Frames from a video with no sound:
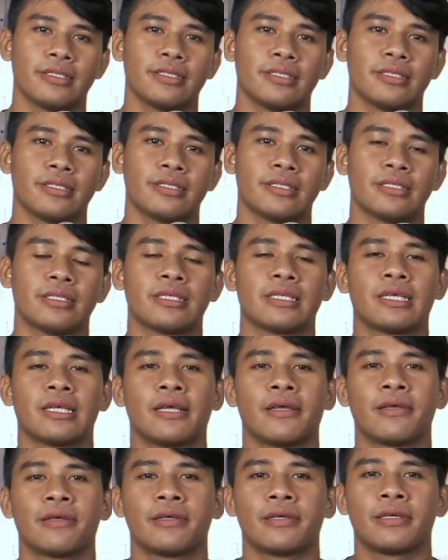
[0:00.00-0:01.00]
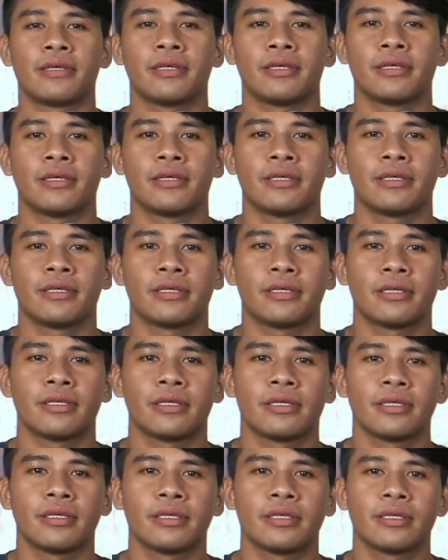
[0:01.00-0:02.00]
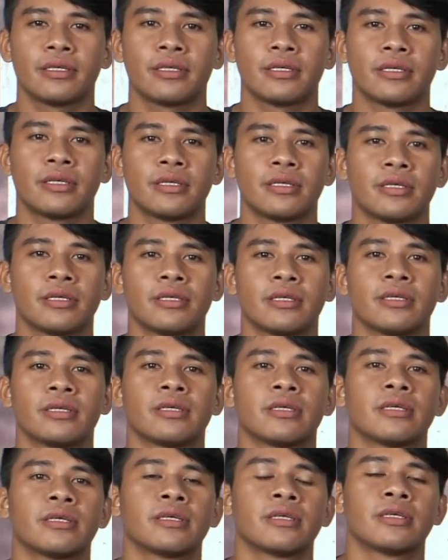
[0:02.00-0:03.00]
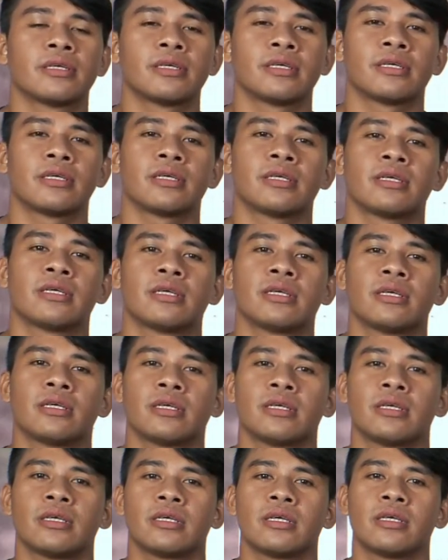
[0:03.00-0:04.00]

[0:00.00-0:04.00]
The person shown says nothing.